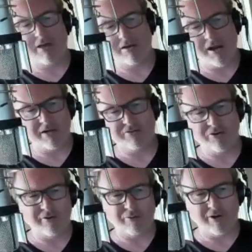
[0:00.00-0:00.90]
not
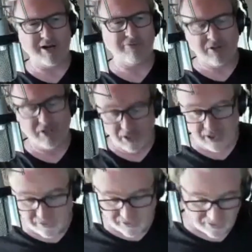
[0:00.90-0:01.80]
doing it, whatever.
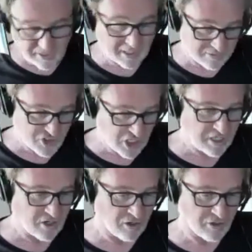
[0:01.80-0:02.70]
And then yeah,
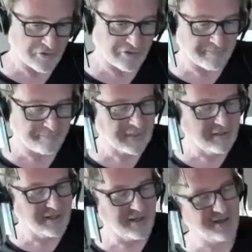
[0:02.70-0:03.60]
Jay calls
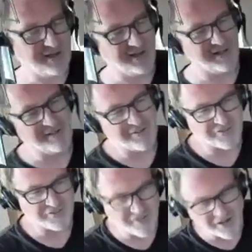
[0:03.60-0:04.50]
and
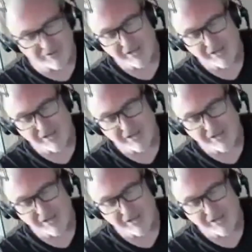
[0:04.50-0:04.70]
says, so